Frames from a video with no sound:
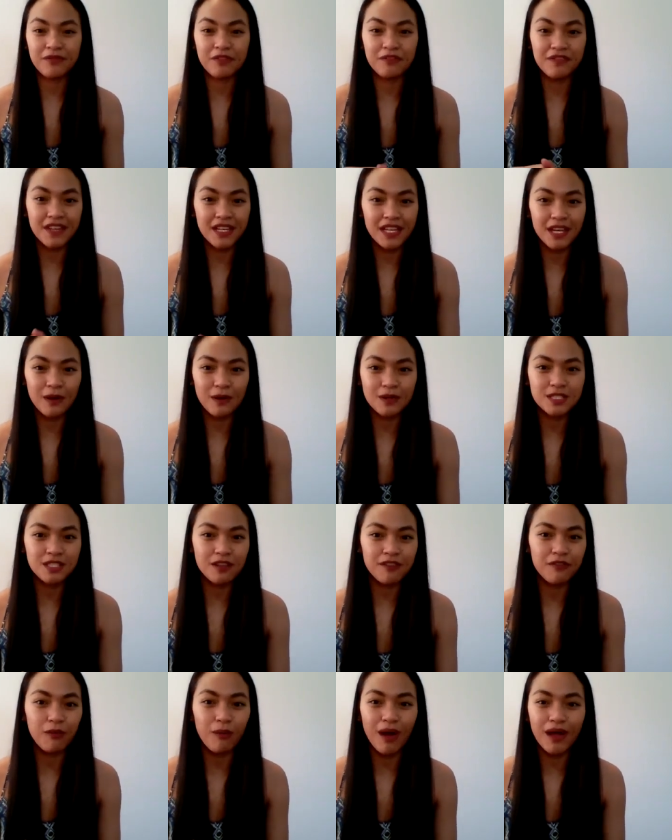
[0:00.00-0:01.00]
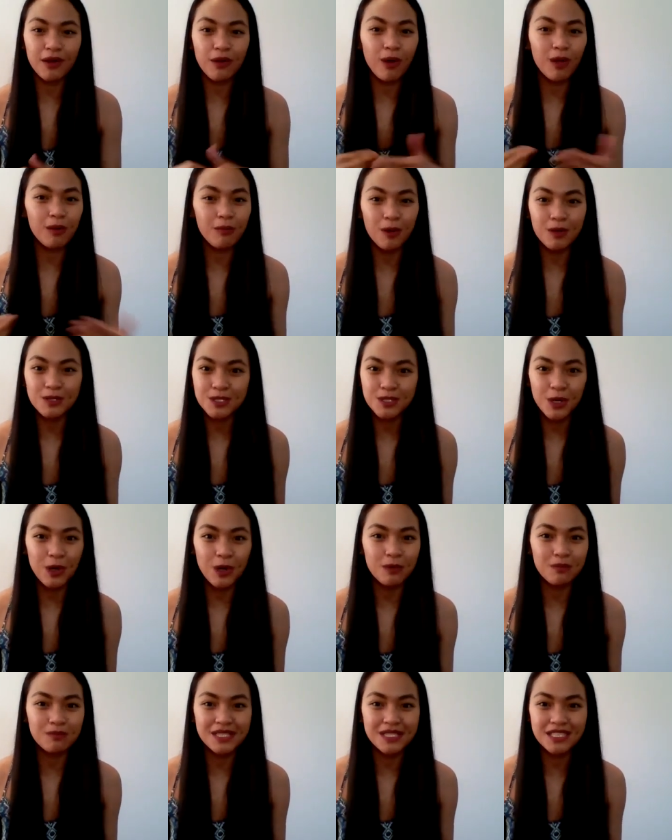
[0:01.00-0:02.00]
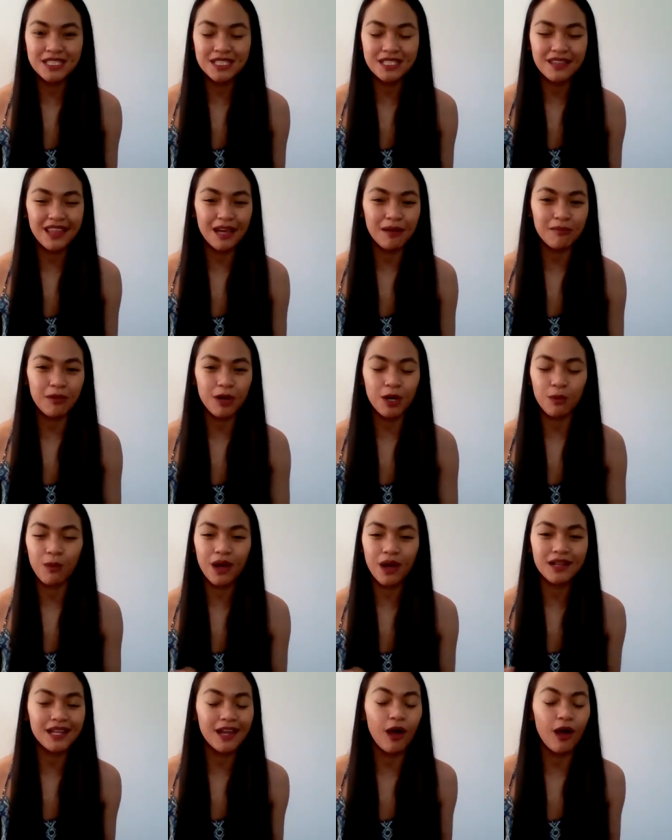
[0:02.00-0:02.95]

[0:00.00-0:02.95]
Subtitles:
videos of what almost home means to them or what